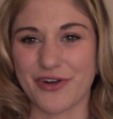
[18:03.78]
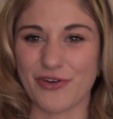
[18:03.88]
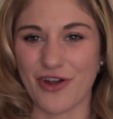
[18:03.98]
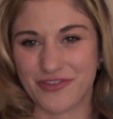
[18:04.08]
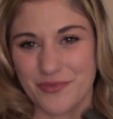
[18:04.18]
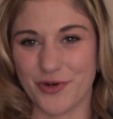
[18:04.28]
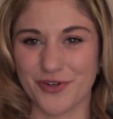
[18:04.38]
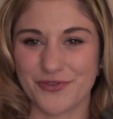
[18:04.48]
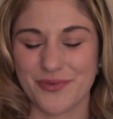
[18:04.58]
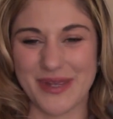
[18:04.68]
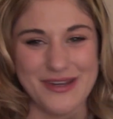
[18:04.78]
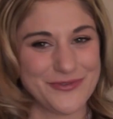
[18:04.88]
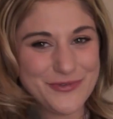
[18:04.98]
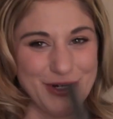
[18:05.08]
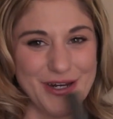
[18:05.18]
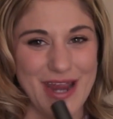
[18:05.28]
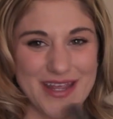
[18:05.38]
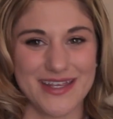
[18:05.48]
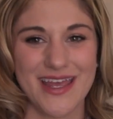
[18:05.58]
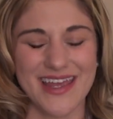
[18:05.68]
across the board for me of where
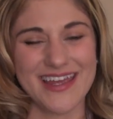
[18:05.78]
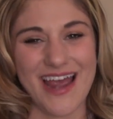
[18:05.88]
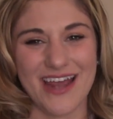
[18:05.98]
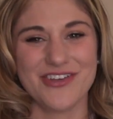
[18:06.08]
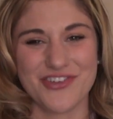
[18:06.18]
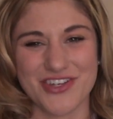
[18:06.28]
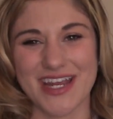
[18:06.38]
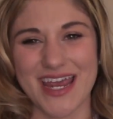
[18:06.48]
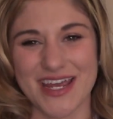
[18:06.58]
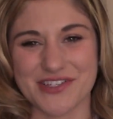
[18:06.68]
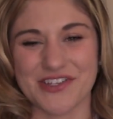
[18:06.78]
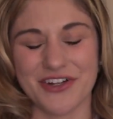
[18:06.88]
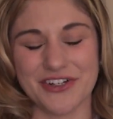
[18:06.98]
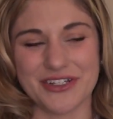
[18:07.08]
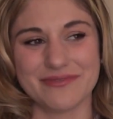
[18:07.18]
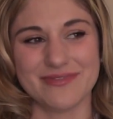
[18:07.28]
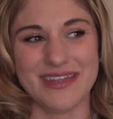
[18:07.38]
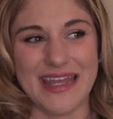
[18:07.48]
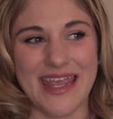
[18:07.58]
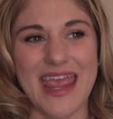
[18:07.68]
I usually get a solid
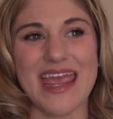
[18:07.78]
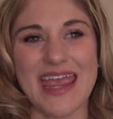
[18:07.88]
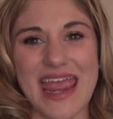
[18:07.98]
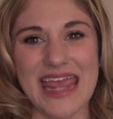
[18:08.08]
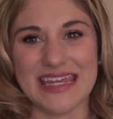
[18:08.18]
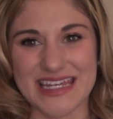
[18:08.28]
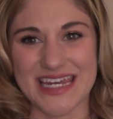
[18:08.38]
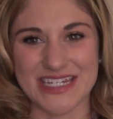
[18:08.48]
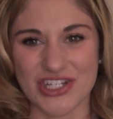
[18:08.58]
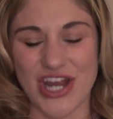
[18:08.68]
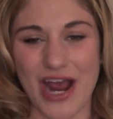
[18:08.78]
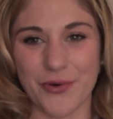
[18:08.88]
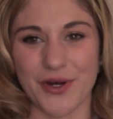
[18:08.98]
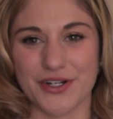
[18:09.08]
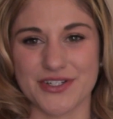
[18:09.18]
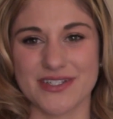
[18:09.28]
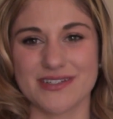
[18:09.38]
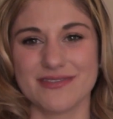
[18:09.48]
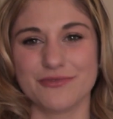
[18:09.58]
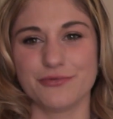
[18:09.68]
8-ish hours
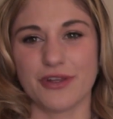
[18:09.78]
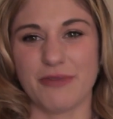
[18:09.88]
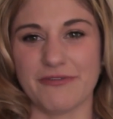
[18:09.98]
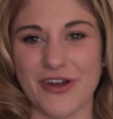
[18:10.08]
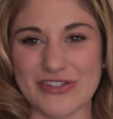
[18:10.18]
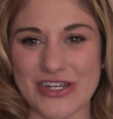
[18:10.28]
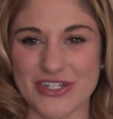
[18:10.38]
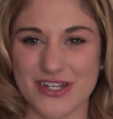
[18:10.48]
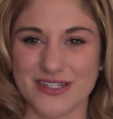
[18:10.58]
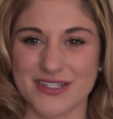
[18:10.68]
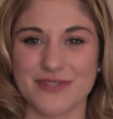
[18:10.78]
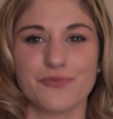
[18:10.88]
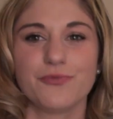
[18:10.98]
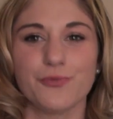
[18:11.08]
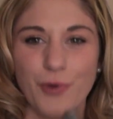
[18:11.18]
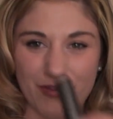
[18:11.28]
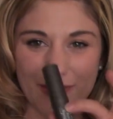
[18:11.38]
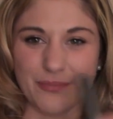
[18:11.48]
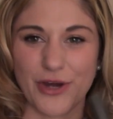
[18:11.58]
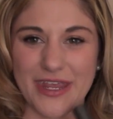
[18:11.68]
with my foundations with
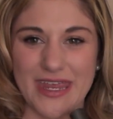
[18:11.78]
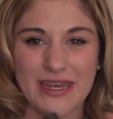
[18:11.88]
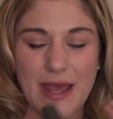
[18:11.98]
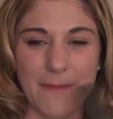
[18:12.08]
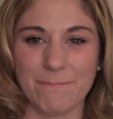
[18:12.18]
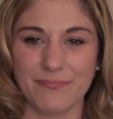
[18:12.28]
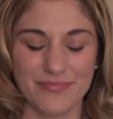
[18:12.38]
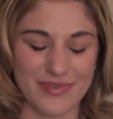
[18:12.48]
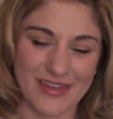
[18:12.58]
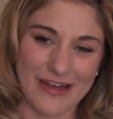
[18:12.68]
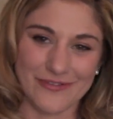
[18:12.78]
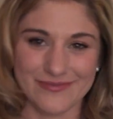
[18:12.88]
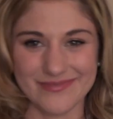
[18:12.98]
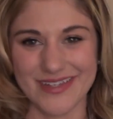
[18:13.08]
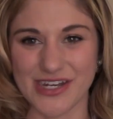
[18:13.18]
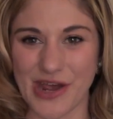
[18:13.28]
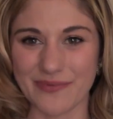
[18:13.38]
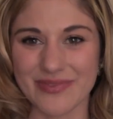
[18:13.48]
some breaking up. So, you know,